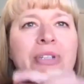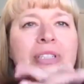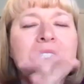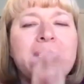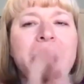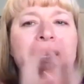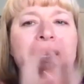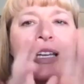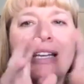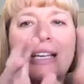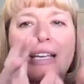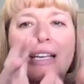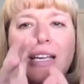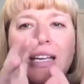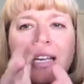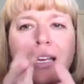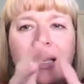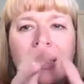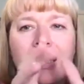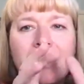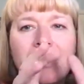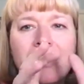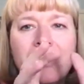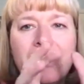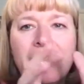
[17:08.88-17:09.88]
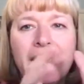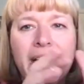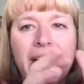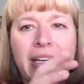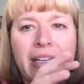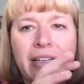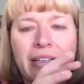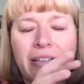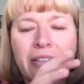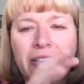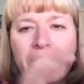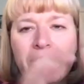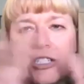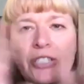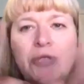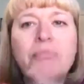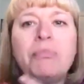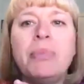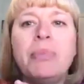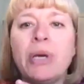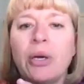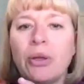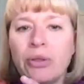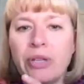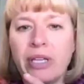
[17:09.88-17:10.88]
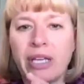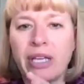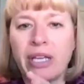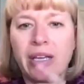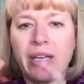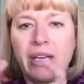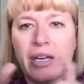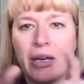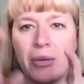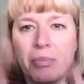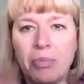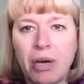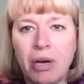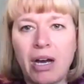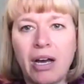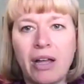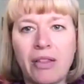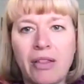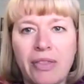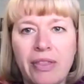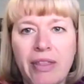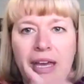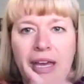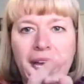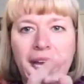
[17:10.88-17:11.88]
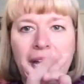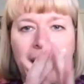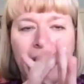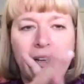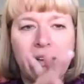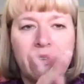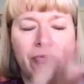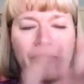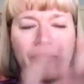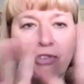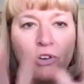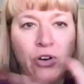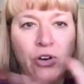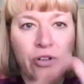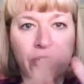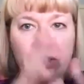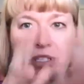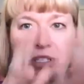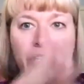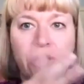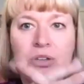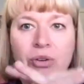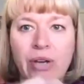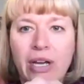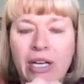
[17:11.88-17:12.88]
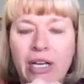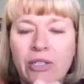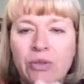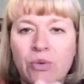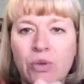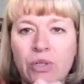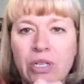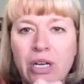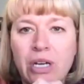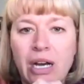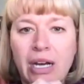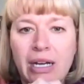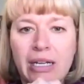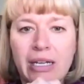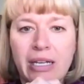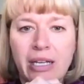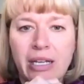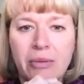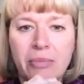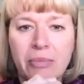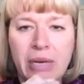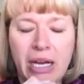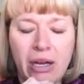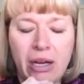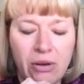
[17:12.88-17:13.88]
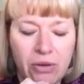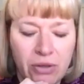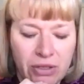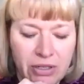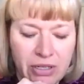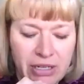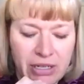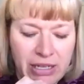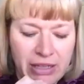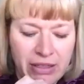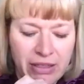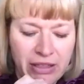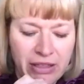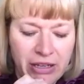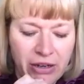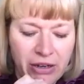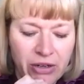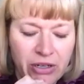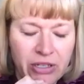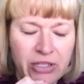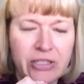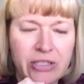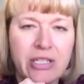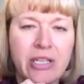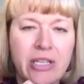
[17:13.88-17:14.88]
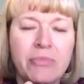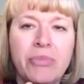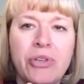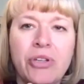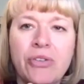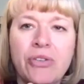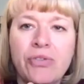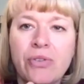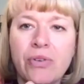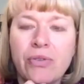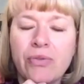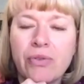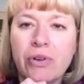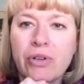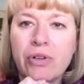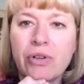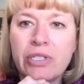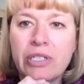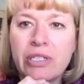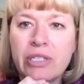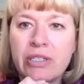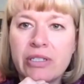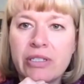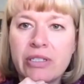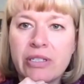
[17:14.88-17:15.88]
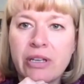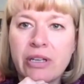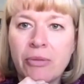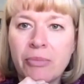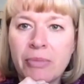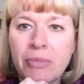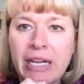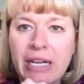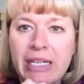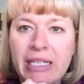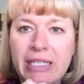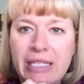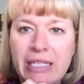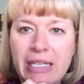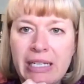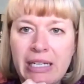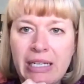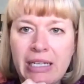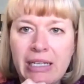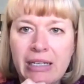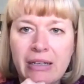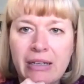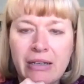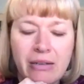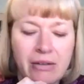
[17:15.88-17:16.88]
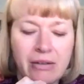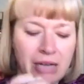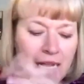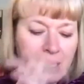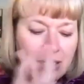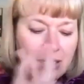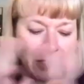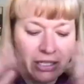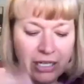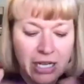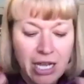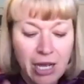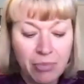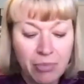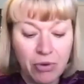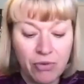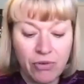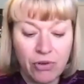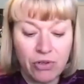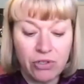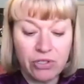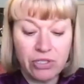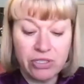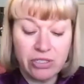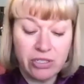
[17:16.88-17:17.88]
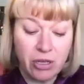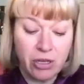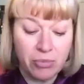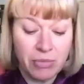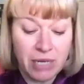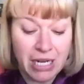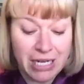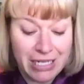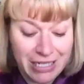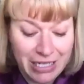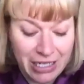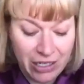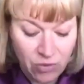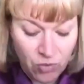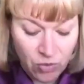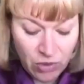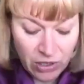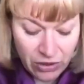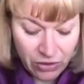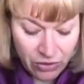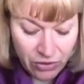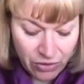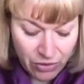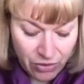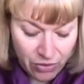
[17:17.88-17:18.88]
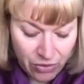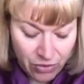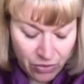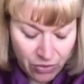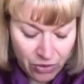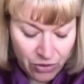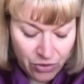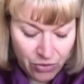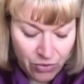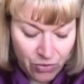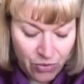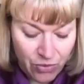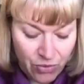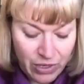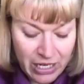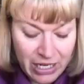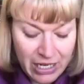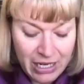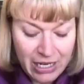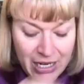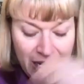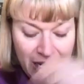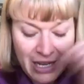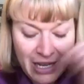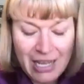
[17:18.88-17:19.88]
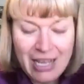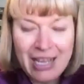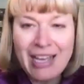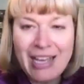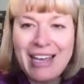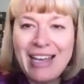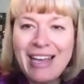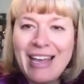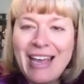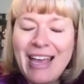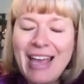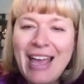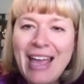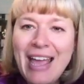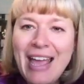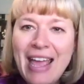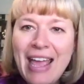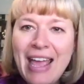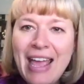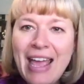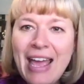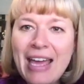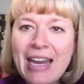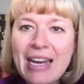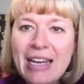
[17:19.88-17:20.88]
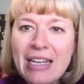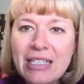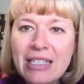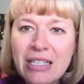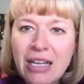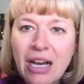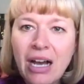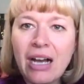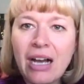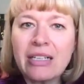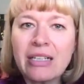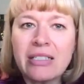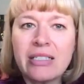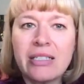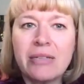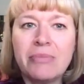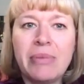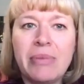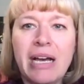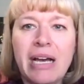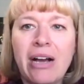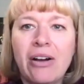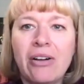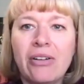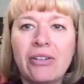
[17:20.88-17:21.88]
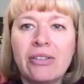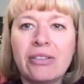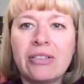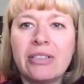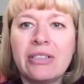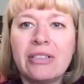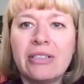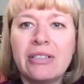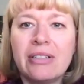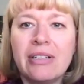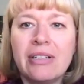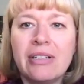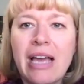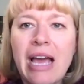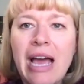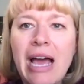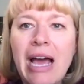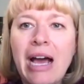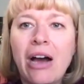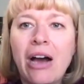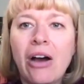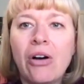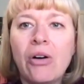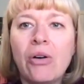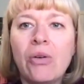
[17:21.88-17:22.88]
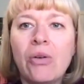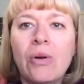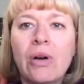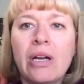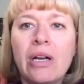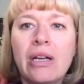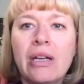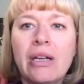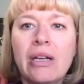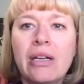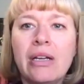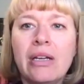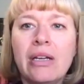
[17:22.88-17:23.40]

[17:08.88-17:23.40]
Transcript: I was thinking that just building upon that verse that you guys were talking about, there is a beautiful verse in Psalm 19, actually a couple verses, Psalm 19, 1 through 3, and it talks about how